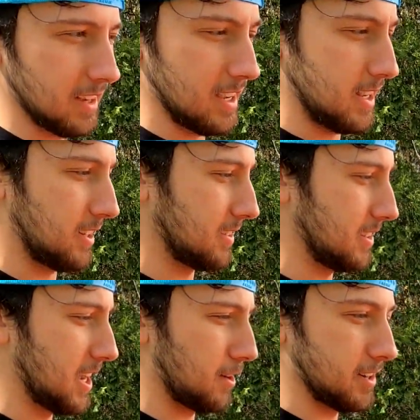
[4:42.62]
and
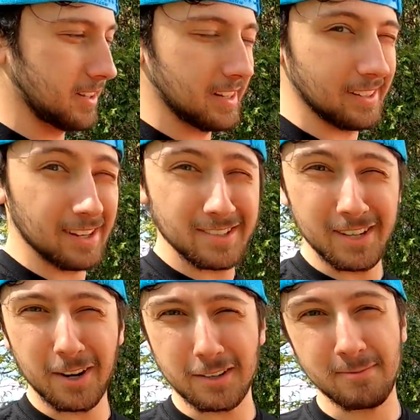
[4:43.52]
get everything. Now
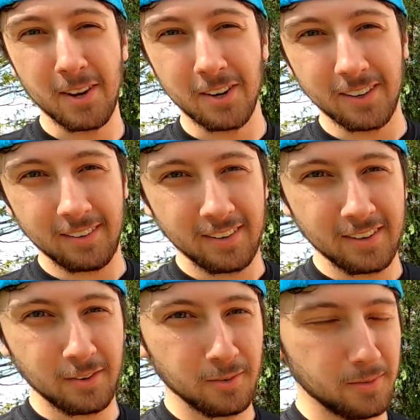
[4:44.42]
cigarette smoke
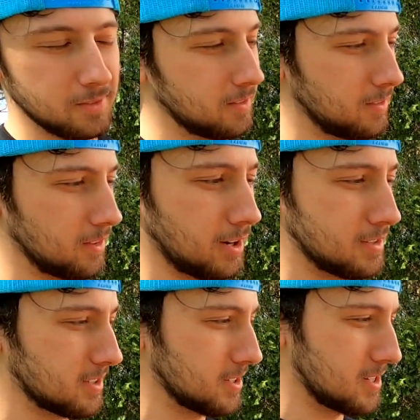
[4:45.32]

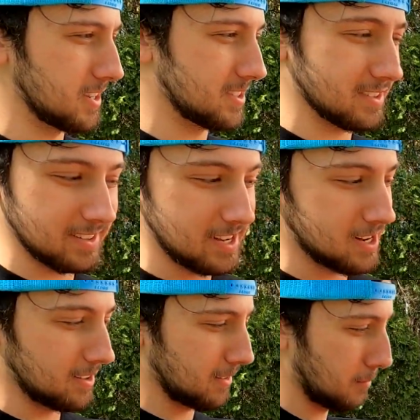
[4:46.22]
obviously gets
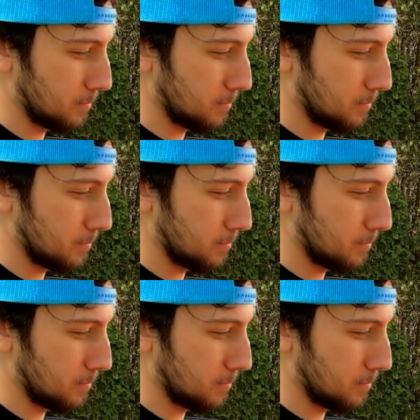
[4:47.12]
in